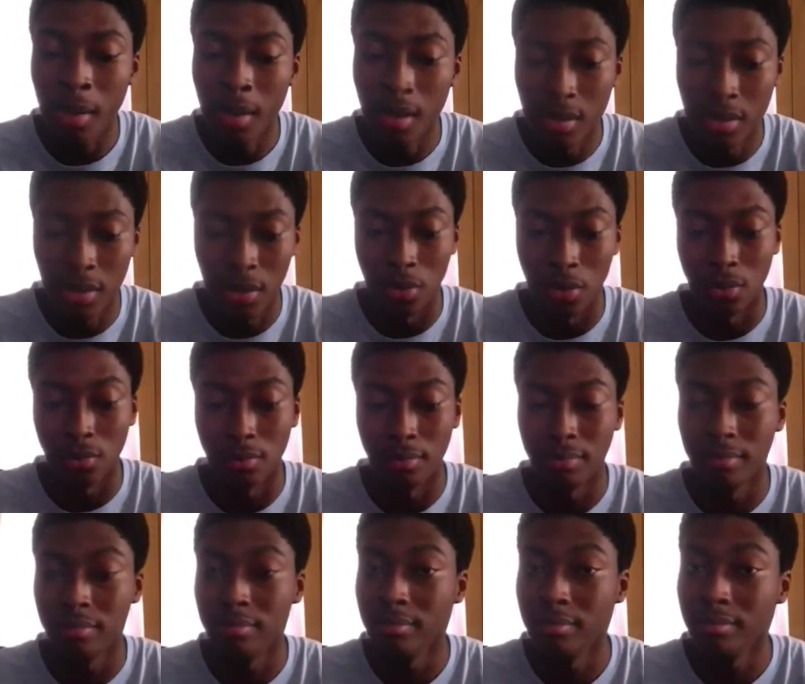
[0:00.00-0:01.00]
So
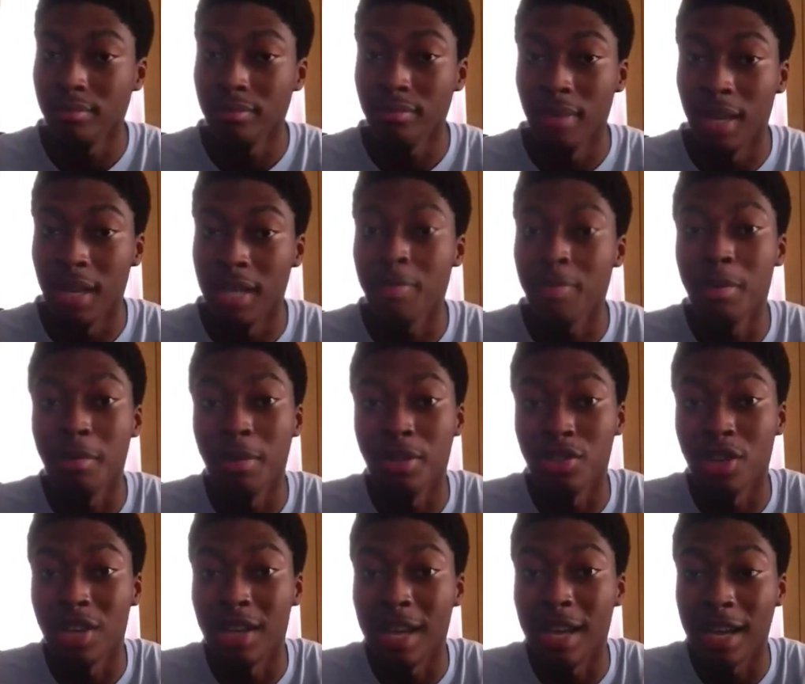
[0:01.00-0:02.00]
that's pretty much
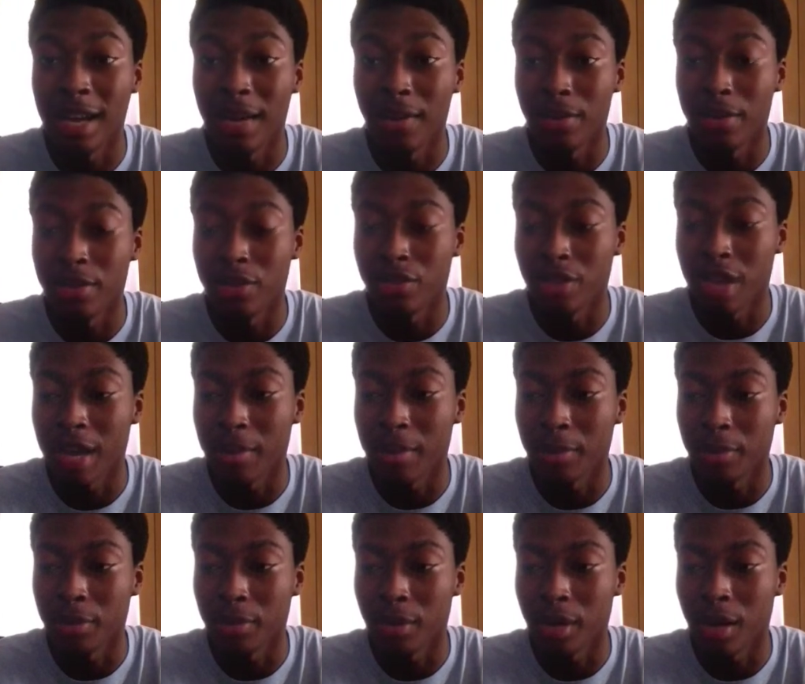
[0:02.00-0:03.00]
all I got for this
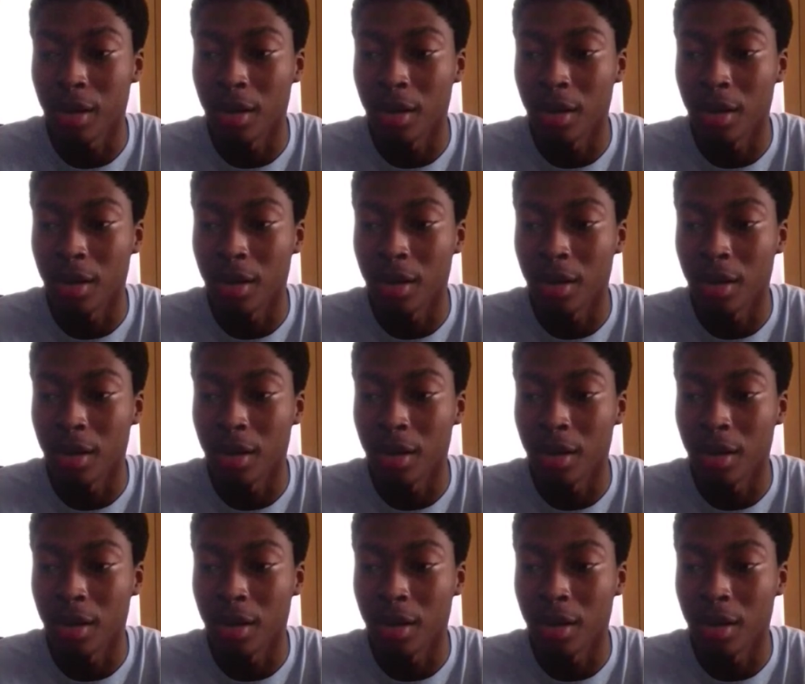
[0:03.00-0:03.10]
chapter.